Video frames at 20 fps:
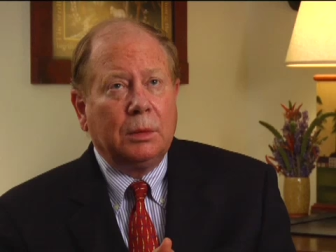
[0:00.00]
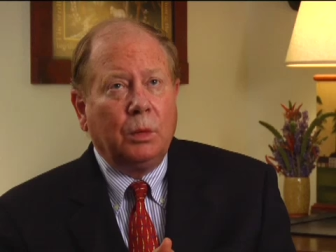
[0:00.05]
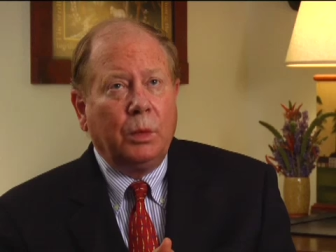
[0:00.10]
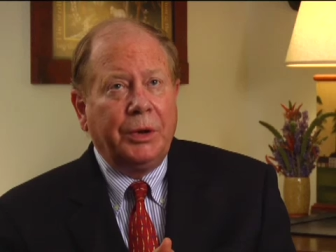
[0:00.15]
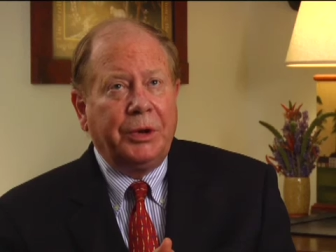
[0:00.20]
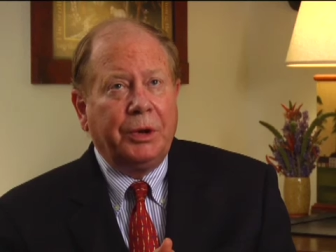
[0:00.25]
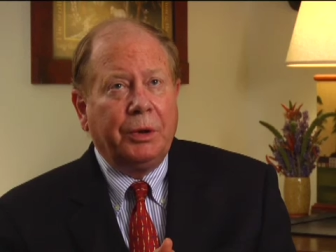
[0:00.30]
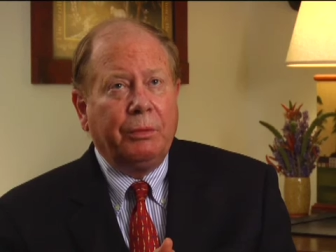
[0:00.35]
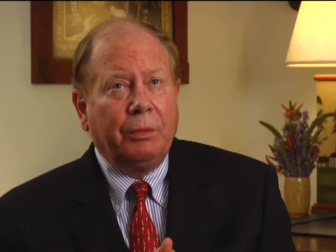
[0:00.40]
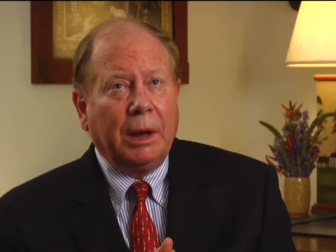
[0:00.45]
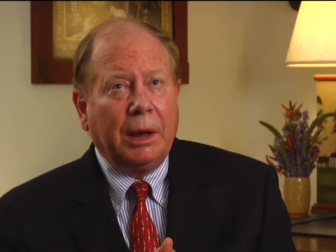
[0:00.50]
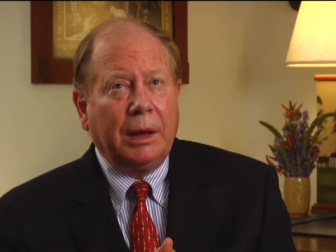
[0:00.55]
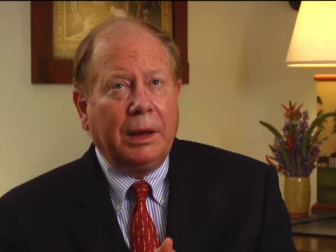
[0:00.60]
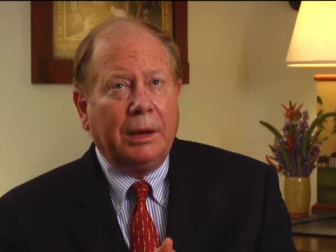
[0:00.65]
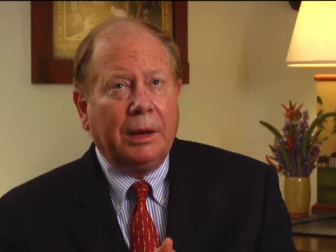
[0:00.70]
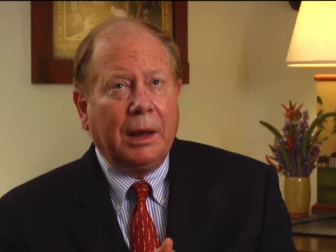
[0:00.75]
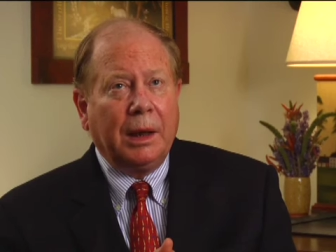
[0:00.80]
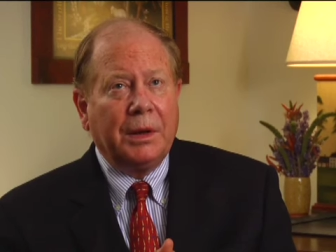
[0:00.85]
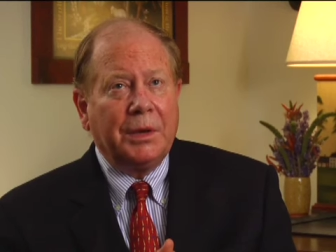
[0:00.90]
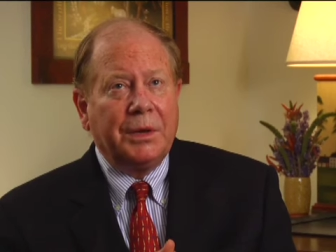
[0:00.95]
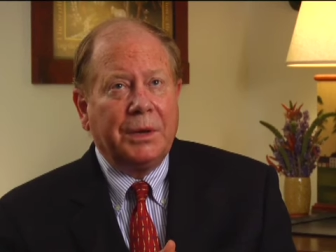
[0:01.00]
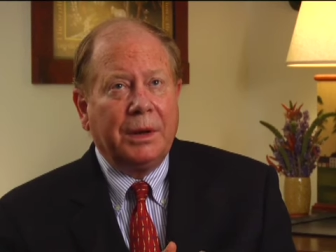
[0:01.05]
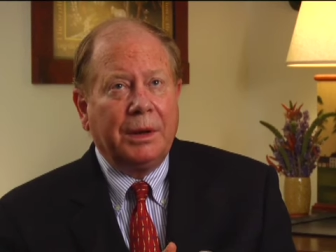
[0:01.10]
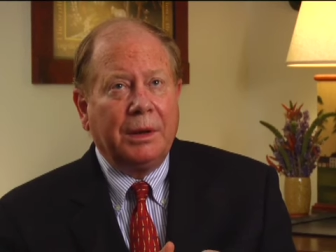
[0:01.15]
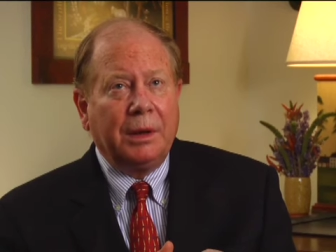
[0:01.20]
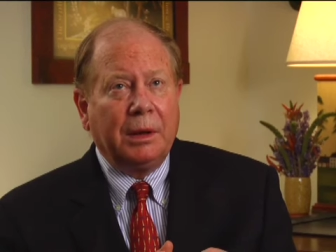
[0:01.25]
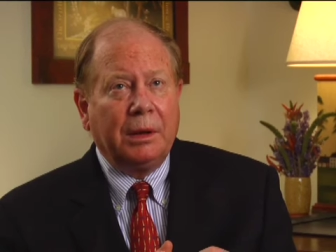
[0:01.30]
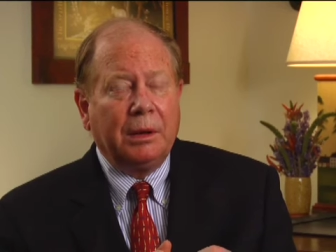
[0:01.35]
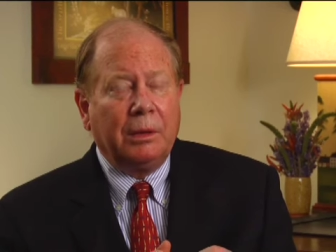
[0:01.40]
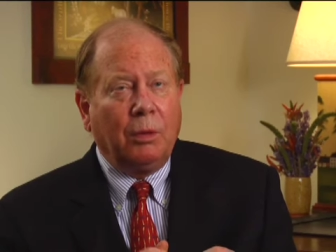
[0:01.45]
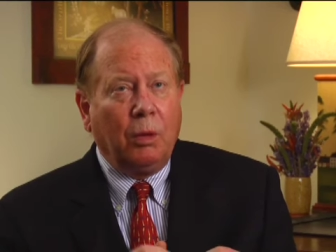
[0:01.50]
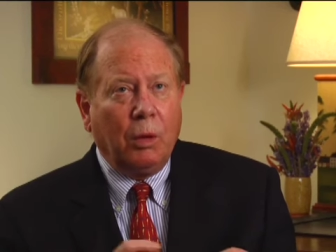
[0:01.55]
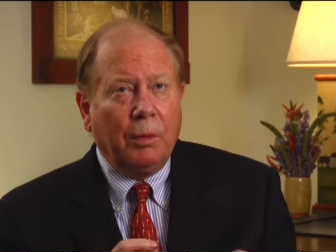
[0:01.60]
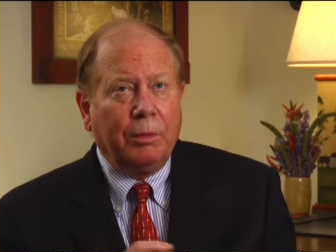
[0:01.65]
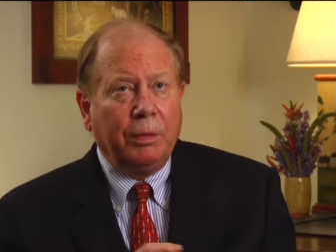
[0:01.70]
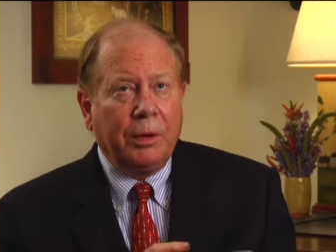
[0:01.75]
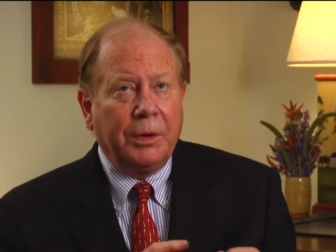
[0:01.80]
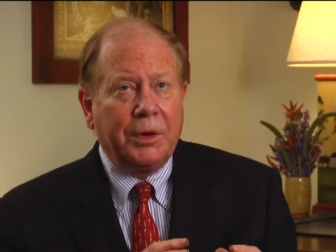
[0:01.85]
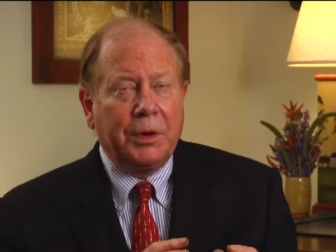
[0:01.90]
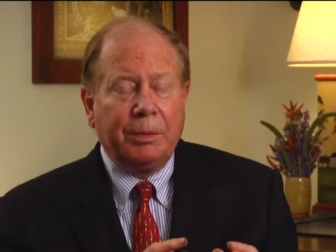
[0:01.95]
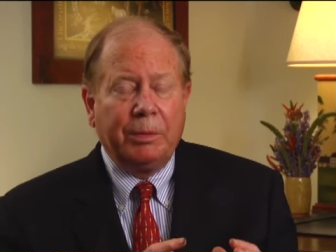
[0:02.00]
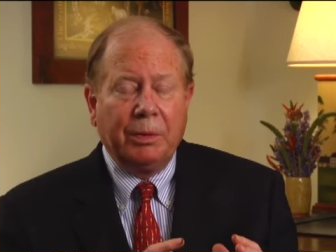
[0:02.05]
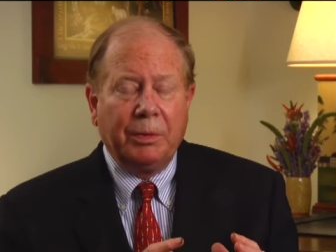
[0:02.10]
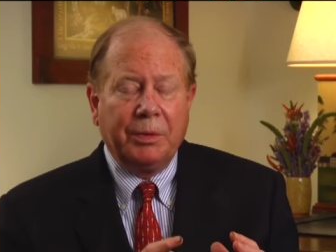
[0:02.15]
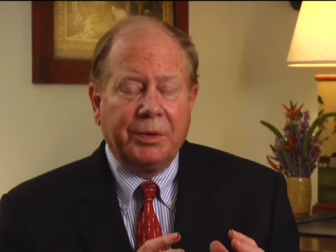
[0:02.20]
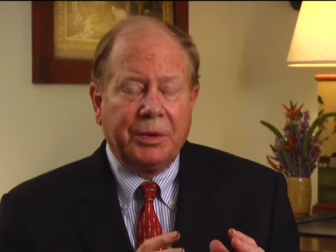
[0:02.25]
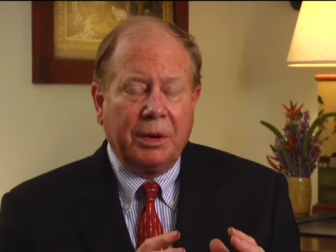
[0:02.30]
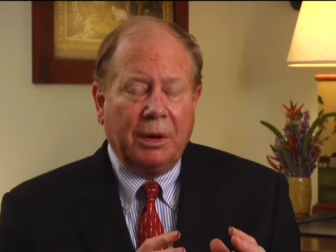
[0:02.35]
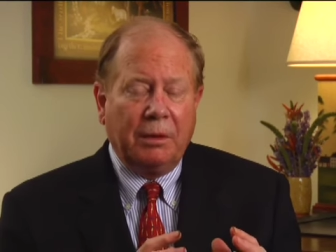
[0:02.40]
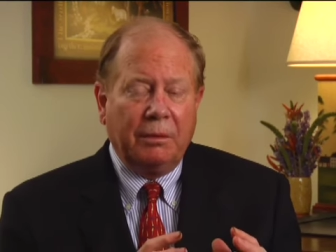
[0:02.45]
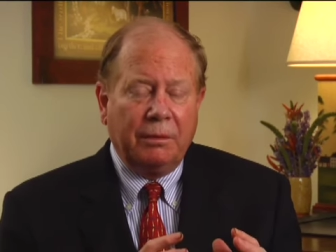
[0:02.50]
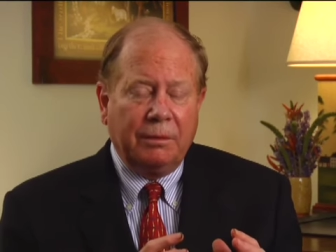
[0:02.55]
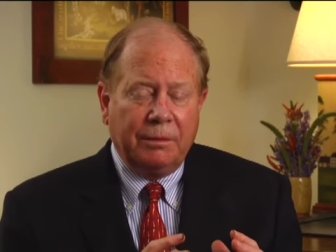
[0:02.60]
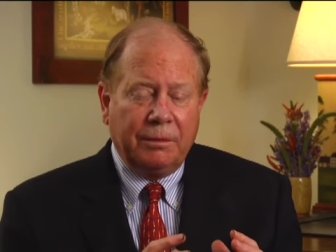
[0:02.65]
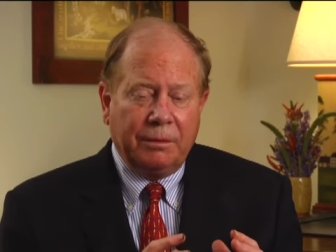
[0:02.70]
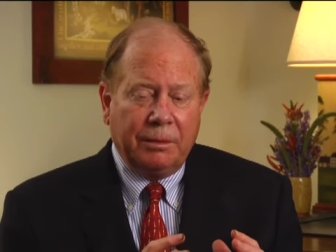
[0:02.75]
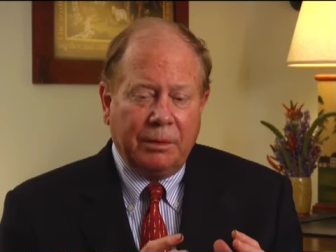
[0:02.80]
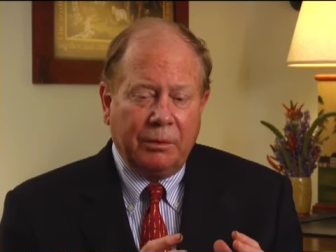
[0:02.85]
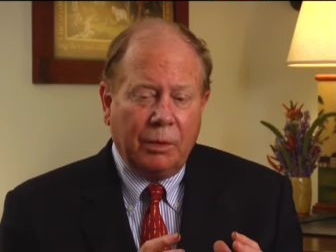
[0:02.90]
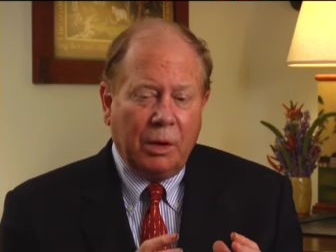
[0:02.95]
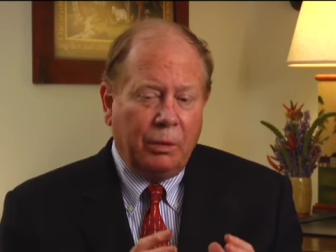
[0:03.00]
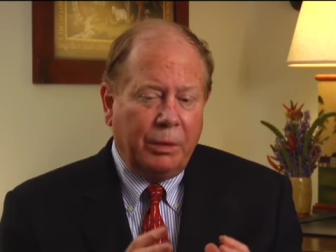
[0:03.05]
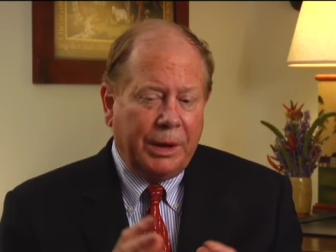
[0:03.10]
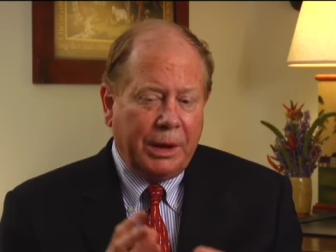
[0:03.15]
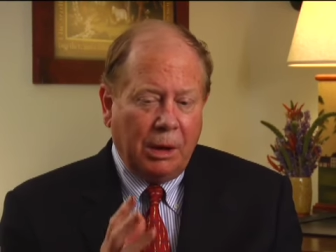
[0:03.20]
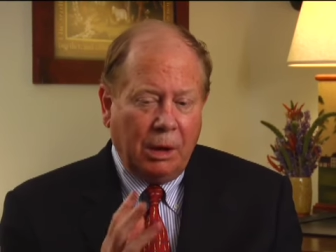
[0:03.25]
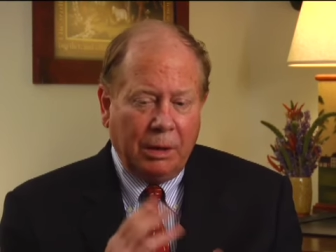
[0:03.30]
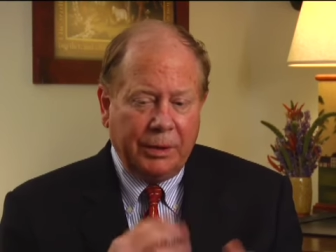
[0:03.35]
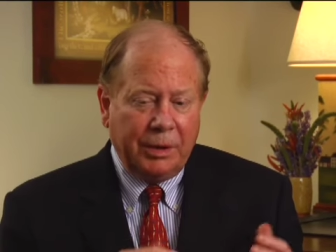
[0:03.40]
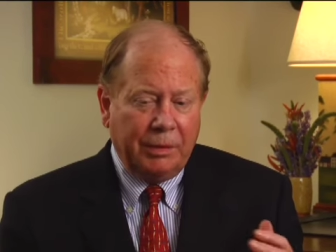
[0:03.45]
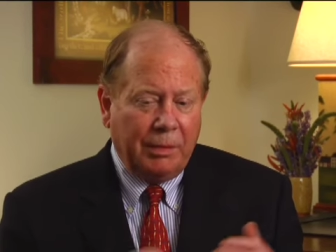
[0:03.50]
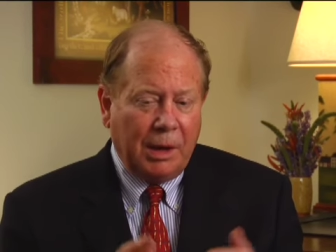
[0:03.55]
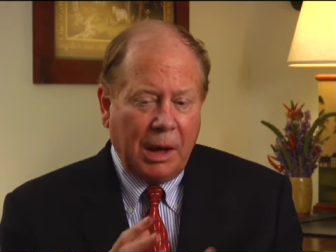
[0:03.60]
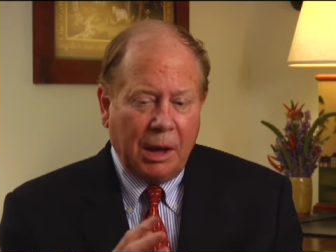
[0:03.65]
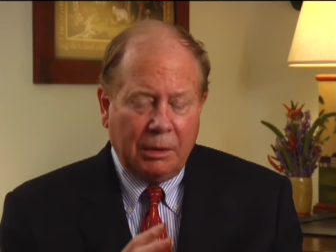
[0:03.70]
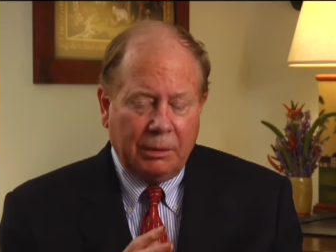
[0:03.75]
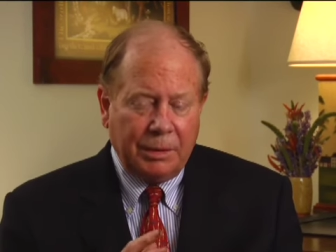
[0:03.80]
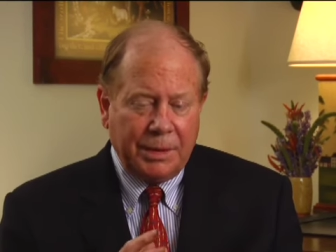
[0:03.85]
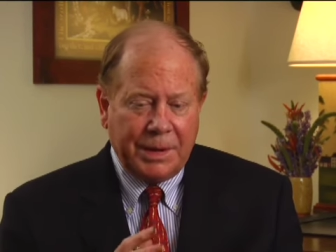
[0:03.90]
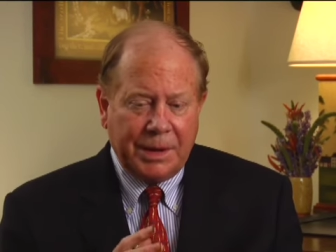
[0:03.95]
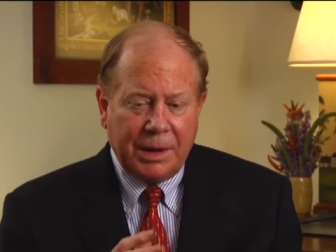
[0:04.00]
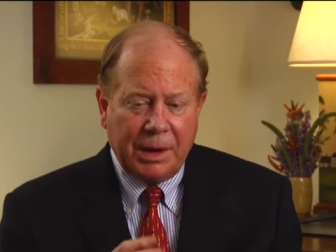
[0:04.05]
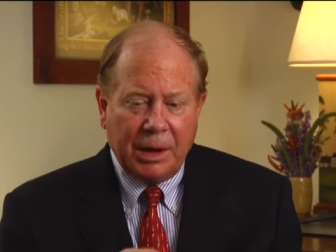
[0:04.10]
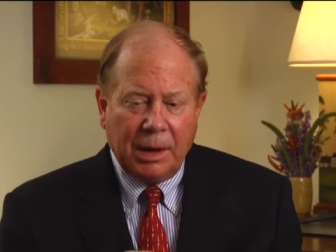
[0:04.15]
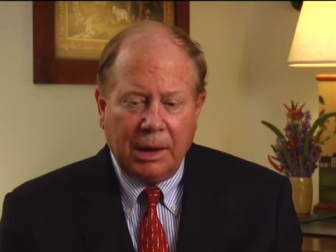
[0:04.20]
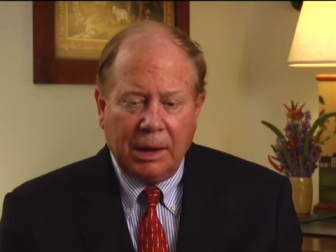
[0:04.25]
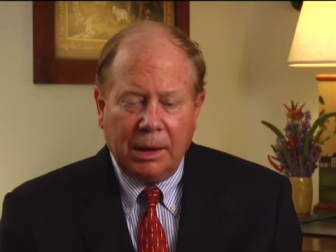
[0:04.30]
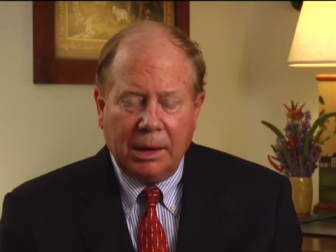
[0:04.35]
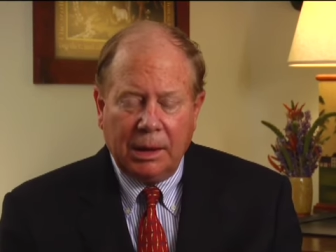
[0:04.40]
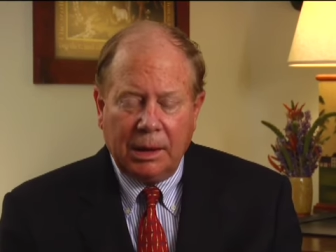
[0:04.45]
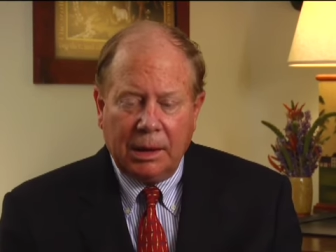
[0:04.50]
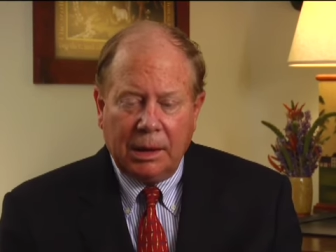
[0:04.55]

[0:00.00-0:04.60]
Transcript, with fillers: We should recognize that the core principles of what we call democracy